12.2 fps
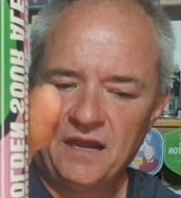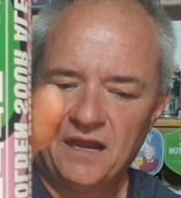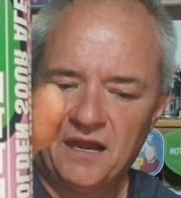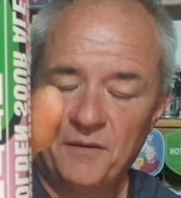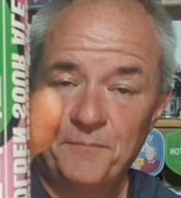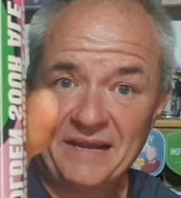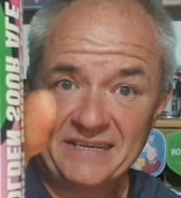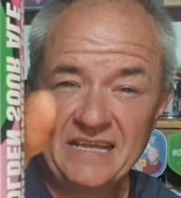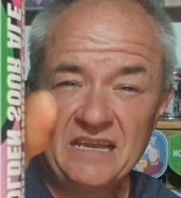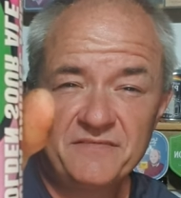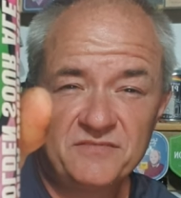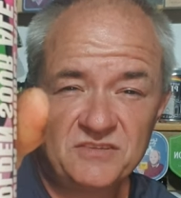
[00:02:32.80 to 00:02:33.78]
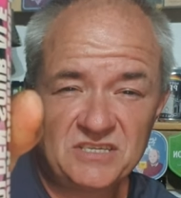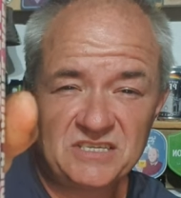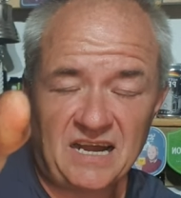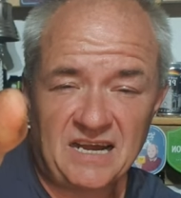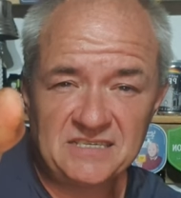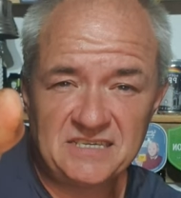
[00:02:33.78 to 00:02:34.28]
uh, Bang the Elephant
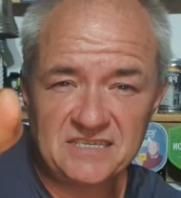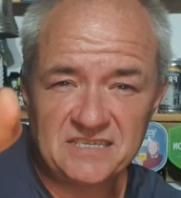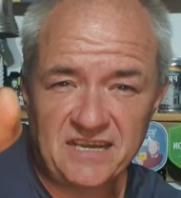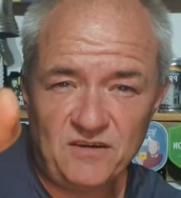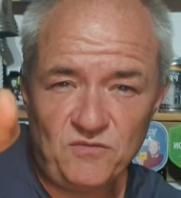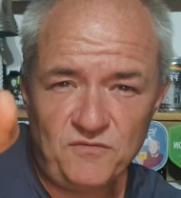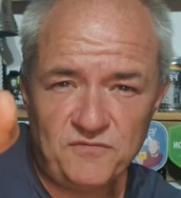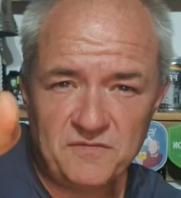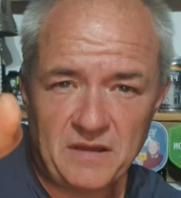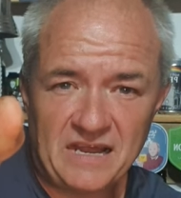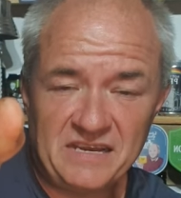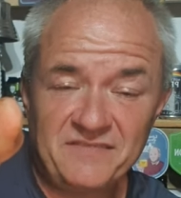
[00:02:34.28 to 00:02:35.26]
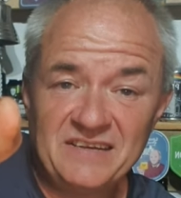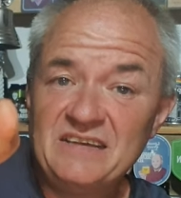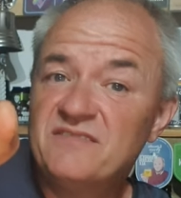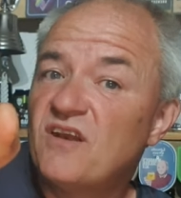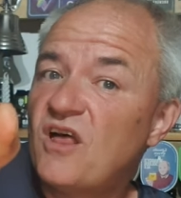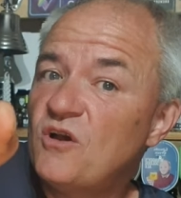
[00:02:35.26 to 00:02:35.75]
site itself. And if you
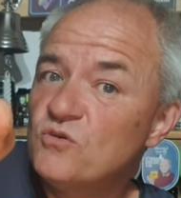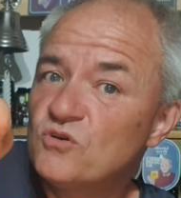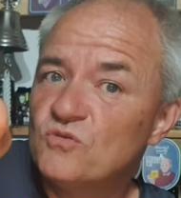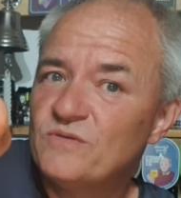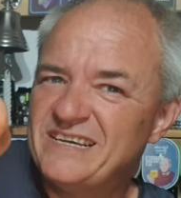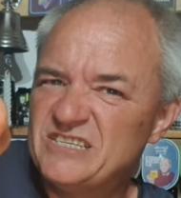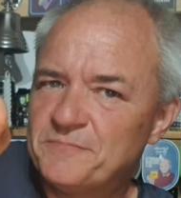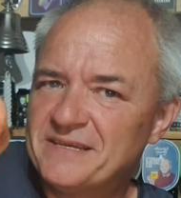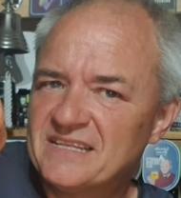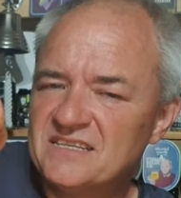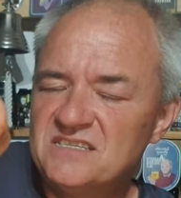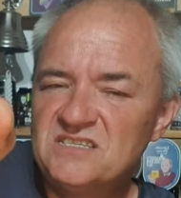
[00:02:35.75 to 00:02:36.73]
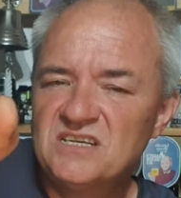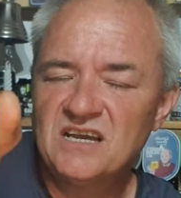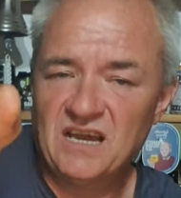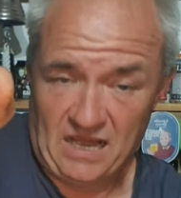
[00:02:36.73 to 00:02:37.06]
live local East Midlands,